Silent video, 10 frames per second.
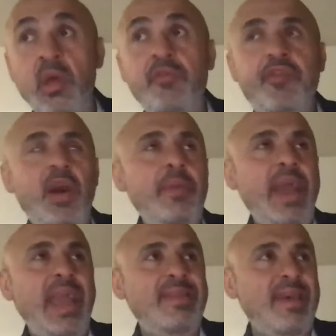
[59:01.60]
from
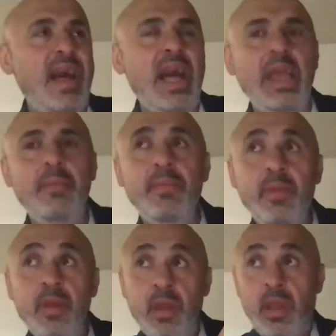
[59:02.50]
a time
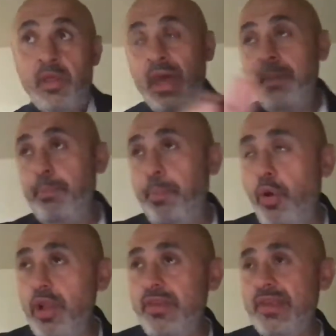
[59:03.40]
that
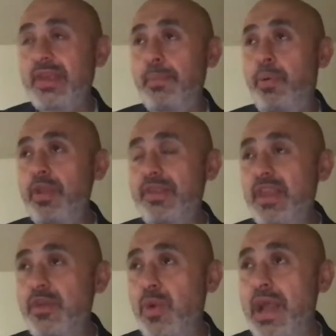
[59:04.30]
puts puts
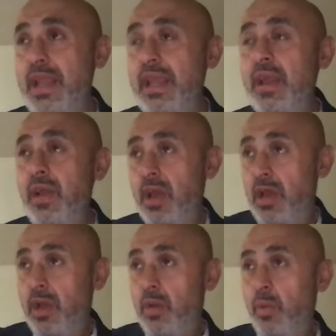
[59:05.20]
its writing
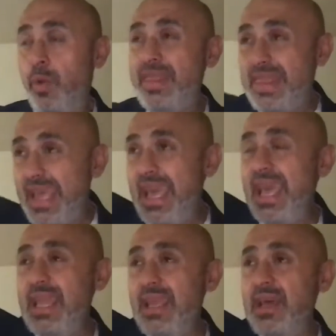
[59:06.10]

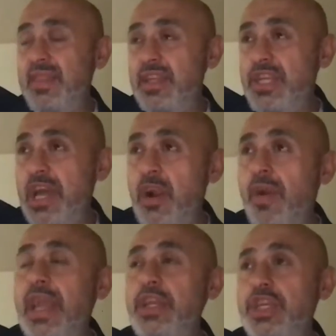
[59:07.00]
within the
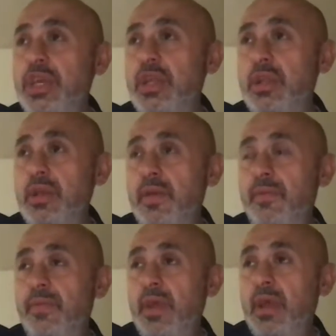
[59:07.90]
generation
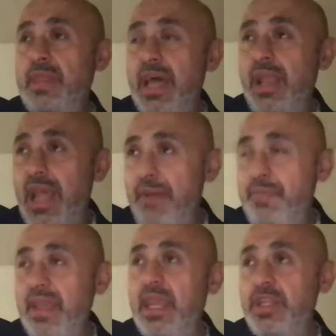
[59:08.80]
that
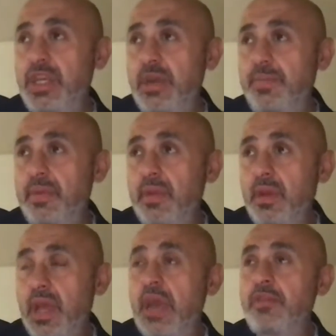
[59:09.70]
left Egypt
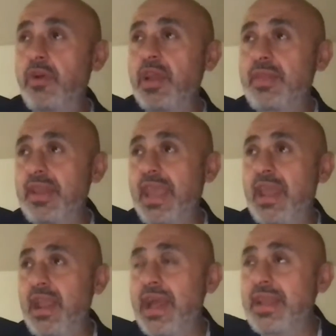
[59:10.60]
and during the
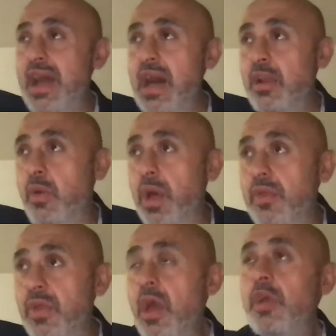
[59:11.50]
Canaanite
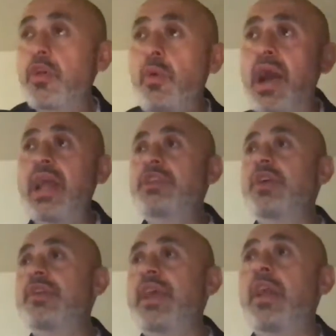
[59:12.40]
conquest. So why not
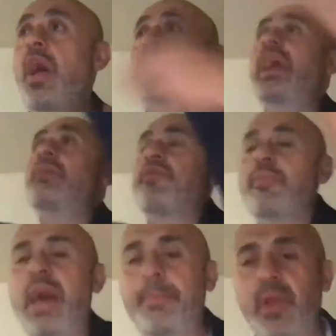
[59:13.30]
just say it all came
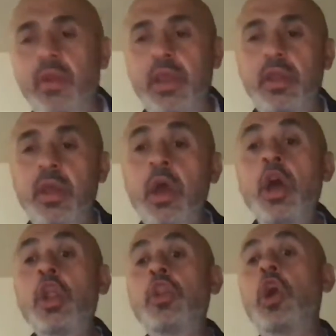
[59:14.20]
from that period?
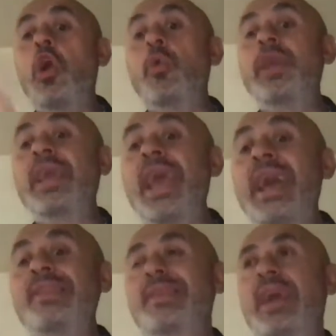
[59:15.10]
No, we
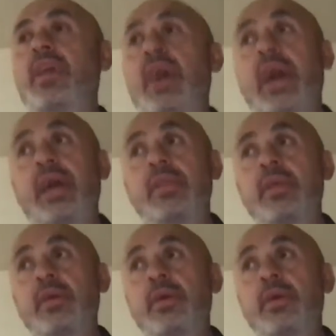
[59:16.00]
can't say that